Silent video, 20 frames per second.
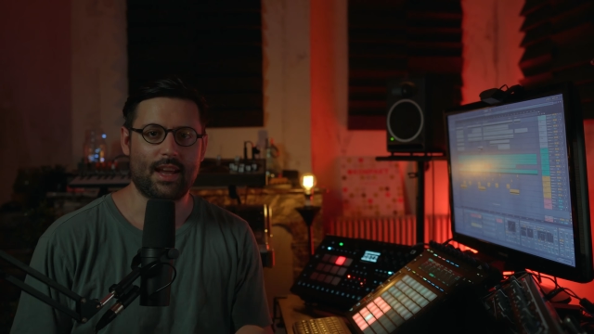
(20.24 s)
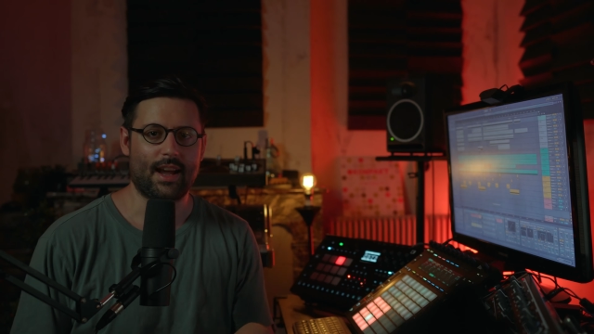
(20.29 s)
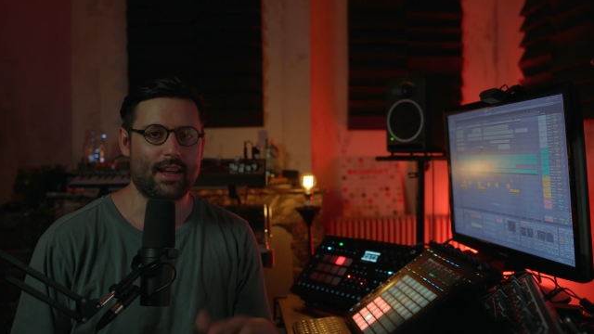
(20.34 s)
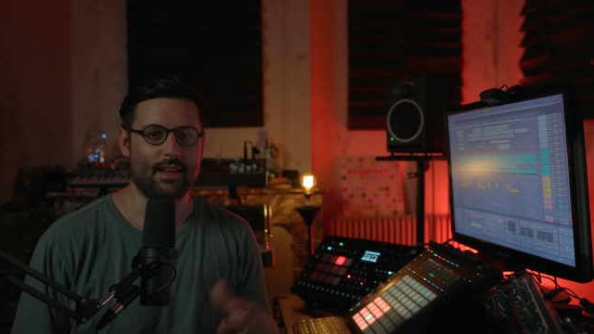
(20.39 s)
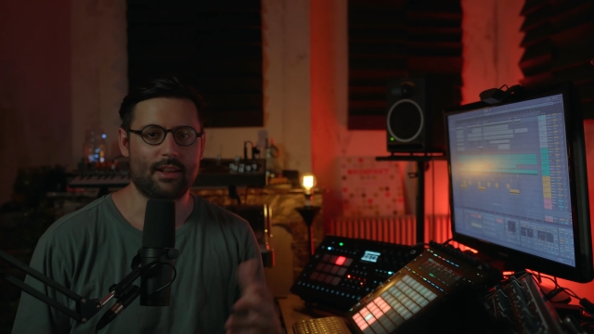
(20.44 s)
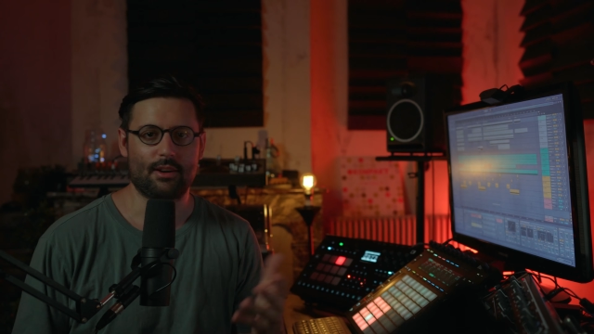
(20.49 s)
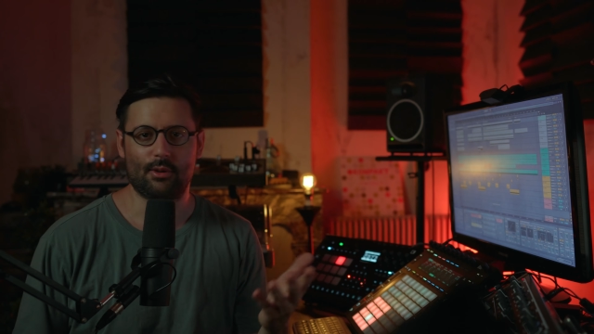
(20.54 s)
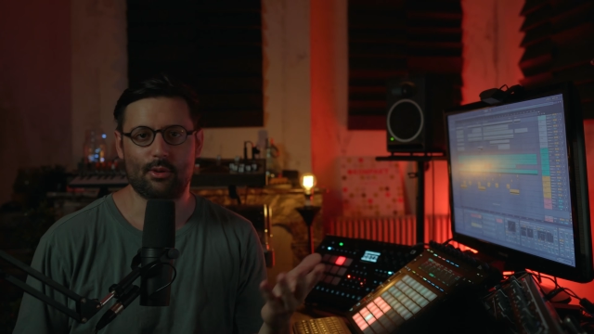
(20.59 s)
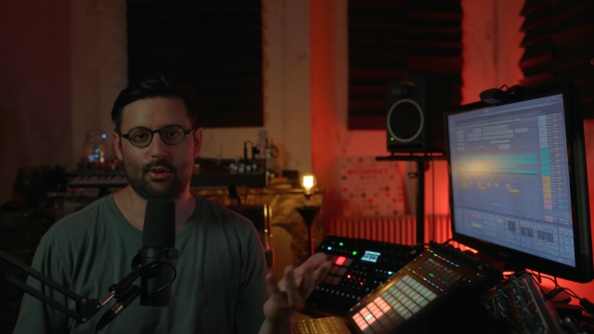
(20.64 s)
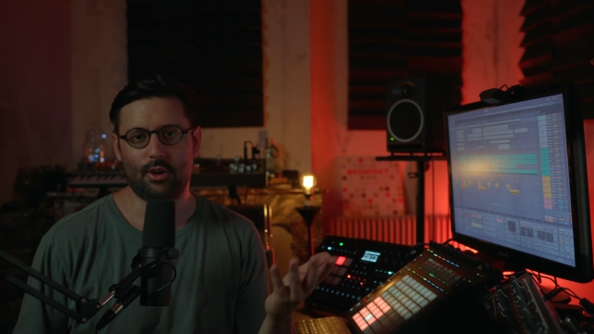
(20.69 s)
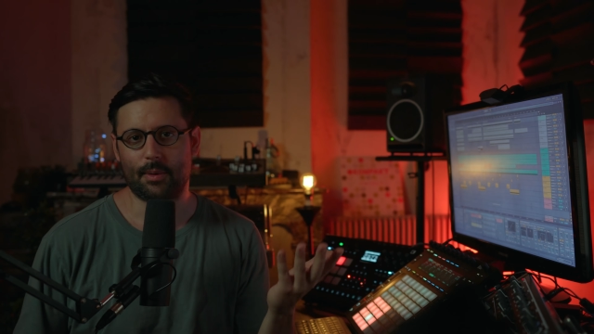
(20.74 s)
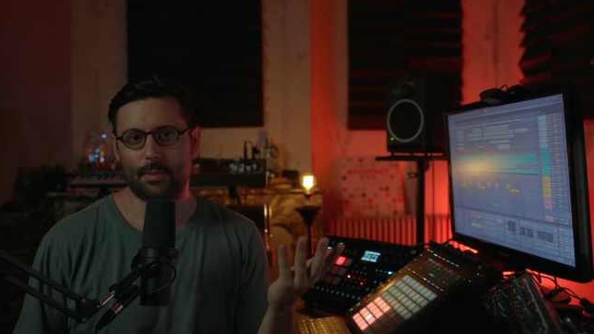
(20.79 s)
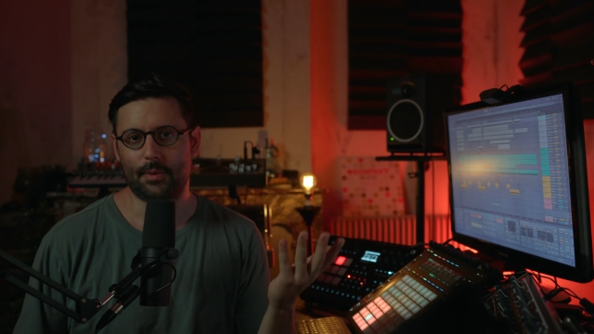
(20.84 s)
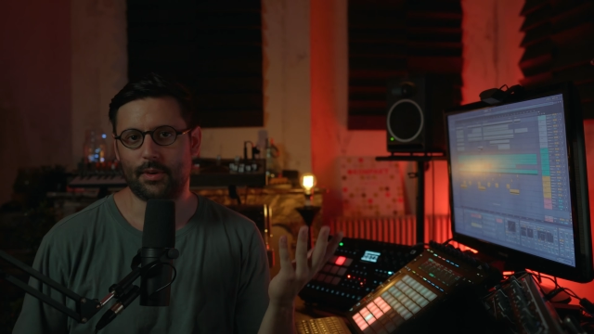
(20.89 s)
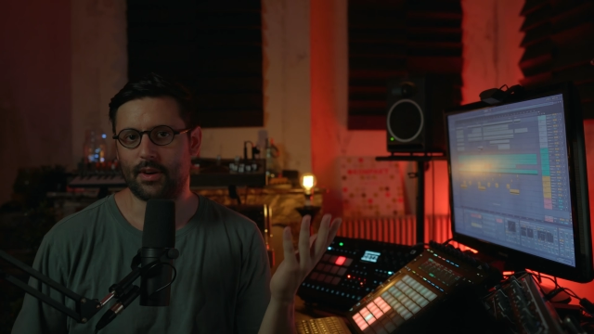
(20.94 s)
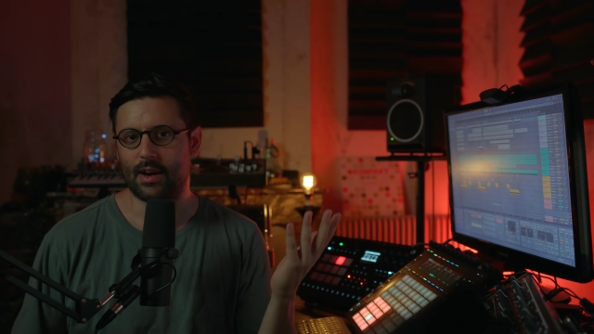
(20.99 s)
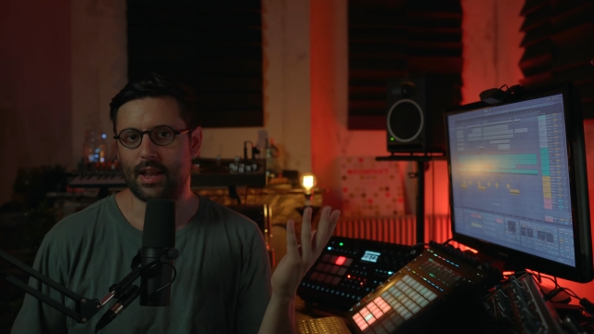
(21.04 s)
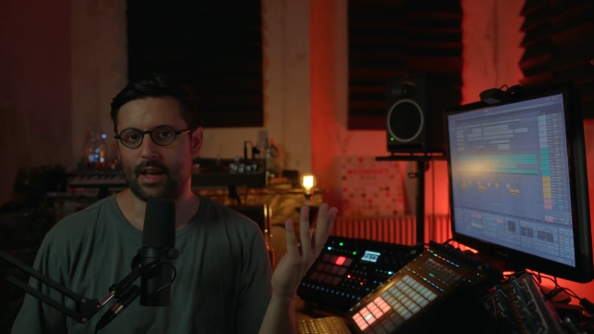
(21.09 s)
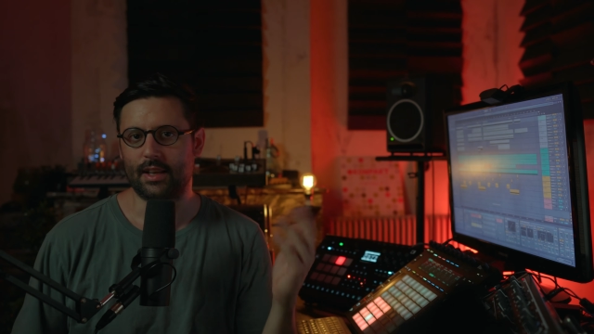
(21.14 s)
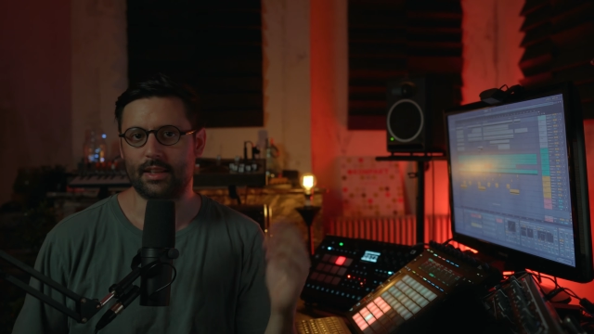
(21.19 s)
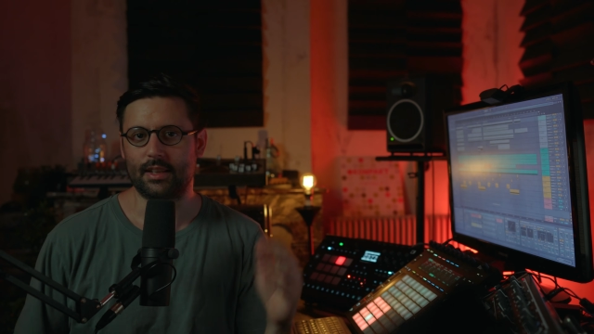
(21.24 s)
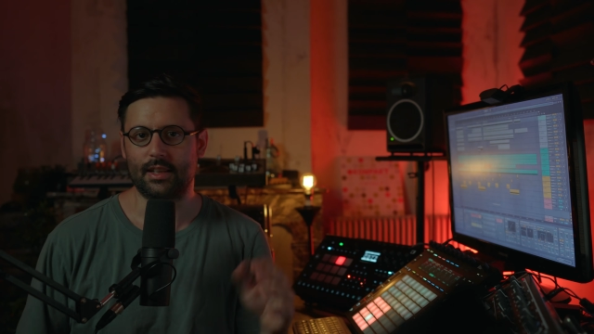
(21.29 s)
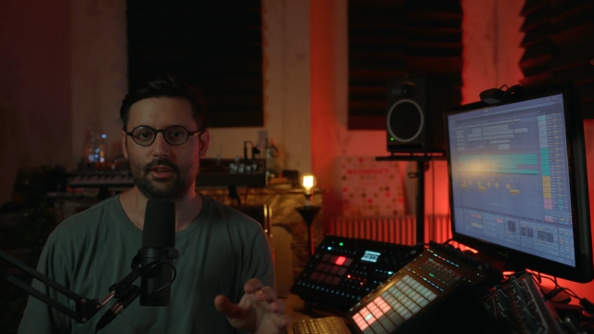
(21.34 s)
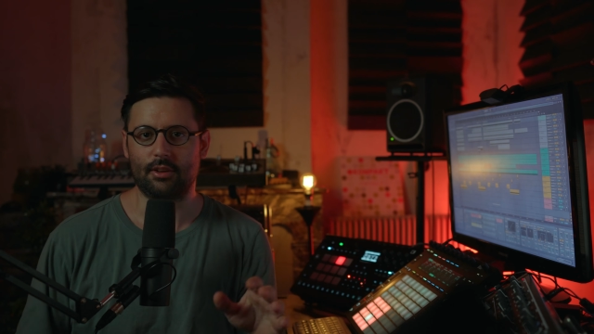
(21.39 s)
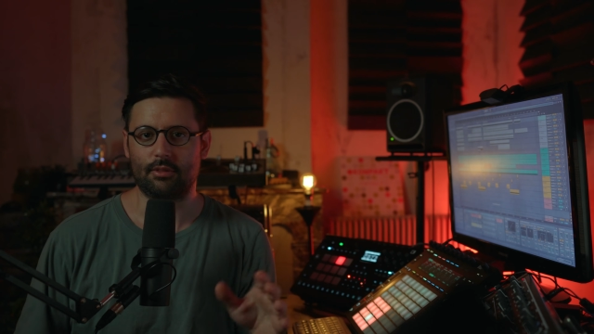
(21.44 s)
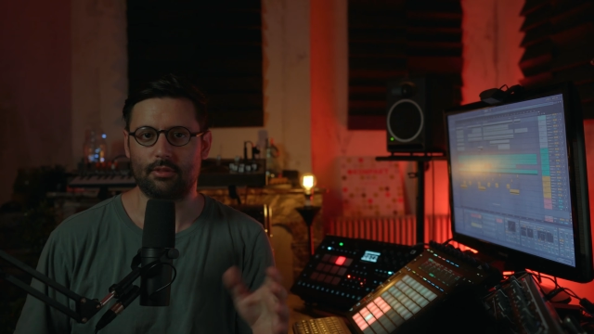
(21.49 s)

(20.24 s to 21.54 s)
I look up online and